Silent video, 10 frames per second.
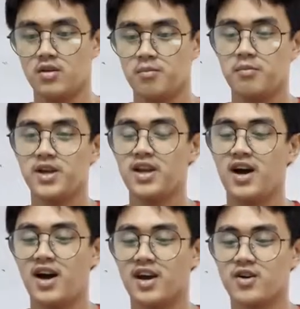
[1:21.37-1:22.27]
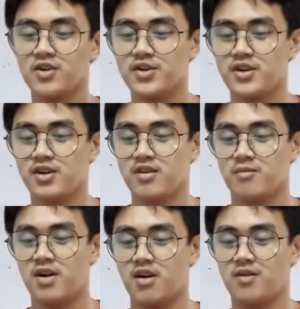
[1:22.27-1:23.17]
Mina, I called you in my
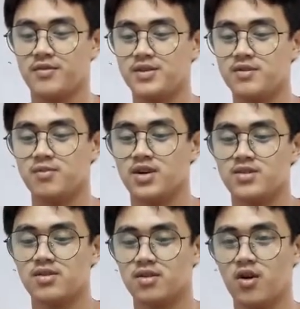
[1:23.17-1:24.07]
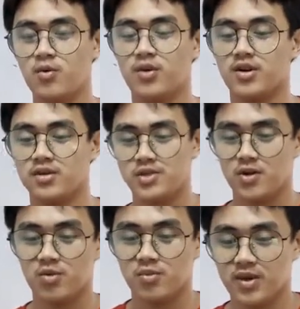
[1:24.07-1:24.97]
office because your coworker told
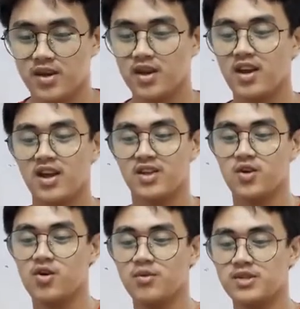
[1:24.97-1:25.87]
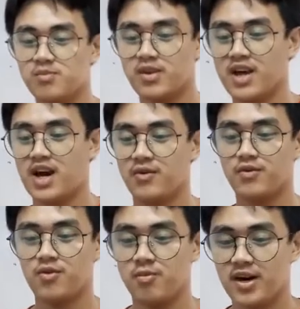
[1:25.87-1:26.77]
me that you always been out of
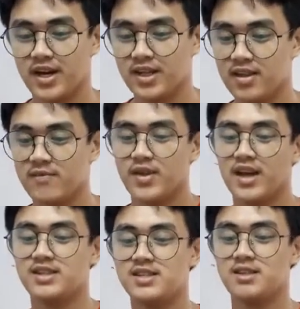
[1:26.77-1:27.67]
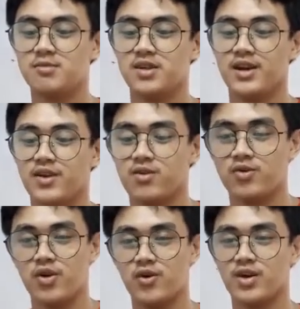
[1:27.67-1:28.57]
your mind. It seems like you're
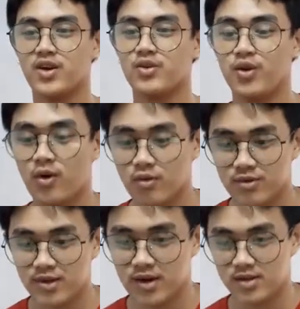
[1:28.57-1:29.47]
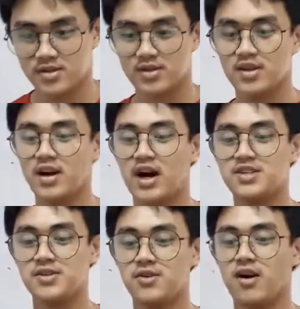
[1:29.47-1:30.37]
drowning in your own thoughts. As
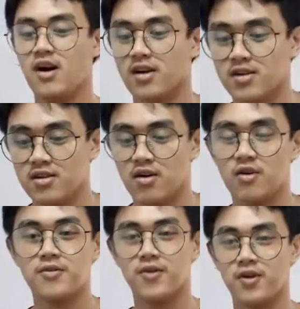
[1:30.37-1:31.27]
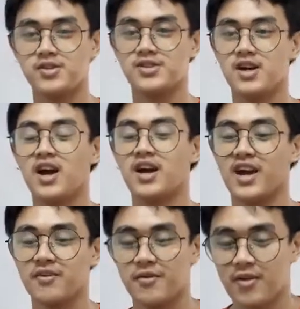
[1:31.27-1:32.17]
your uncle, of course, I care
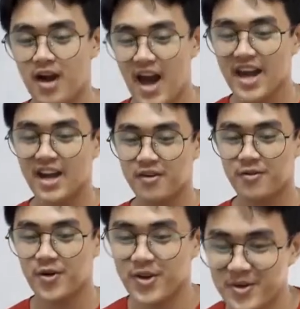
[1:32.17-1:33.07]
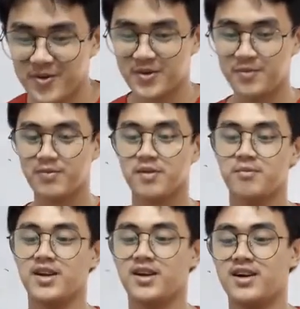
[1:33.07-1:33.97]
for, I care for you,
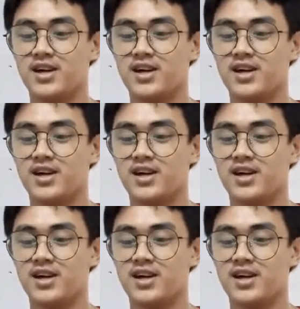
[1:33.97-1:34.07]
Mina.